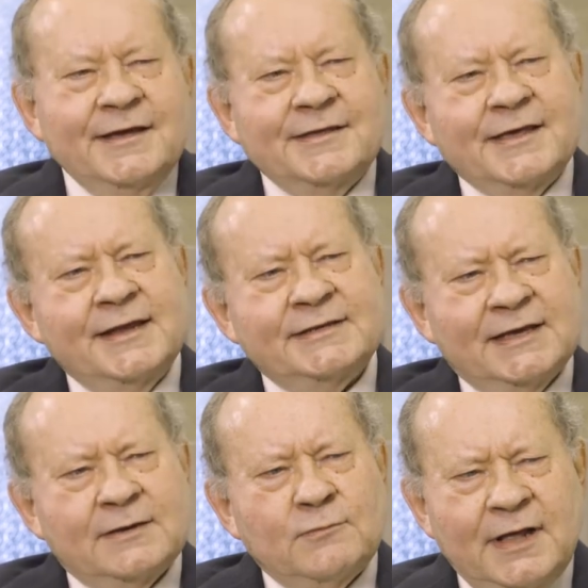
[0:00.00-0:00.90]
Then he
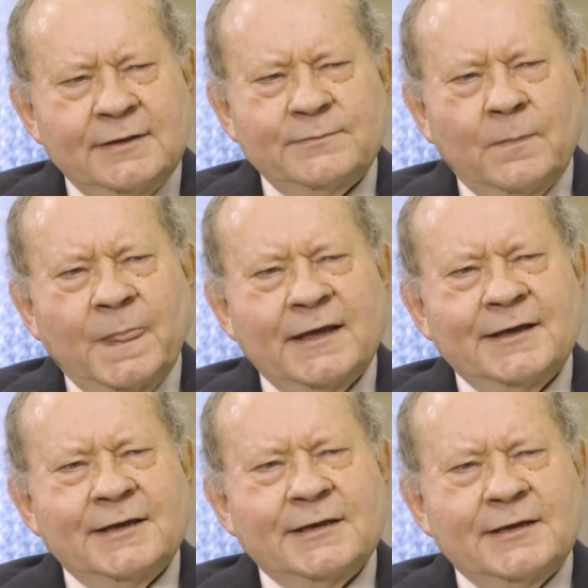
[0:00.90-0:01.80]
said, Well,
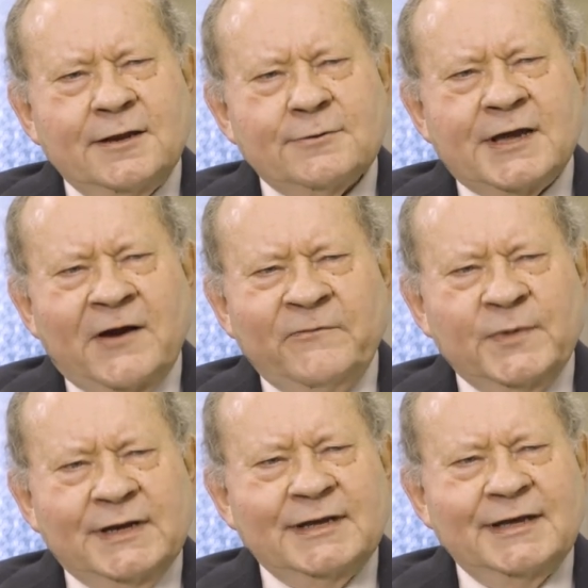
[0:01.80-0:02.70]
you know,
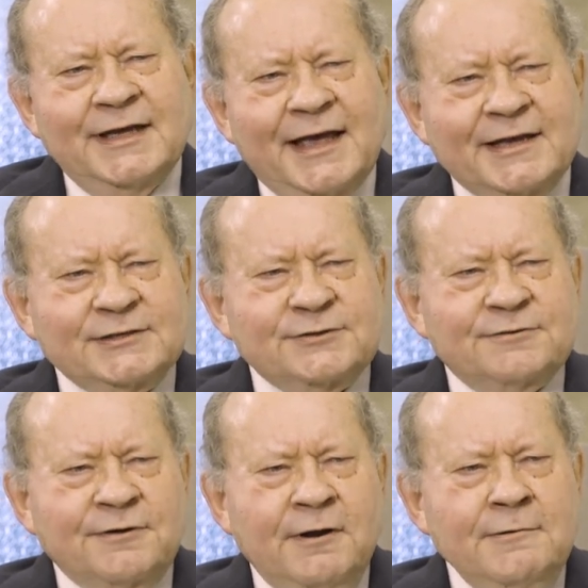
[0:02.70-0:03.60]
government has
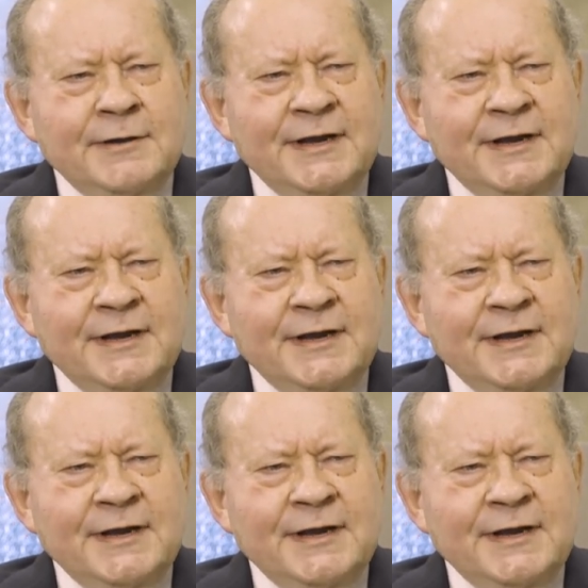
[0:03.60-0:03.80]
grown.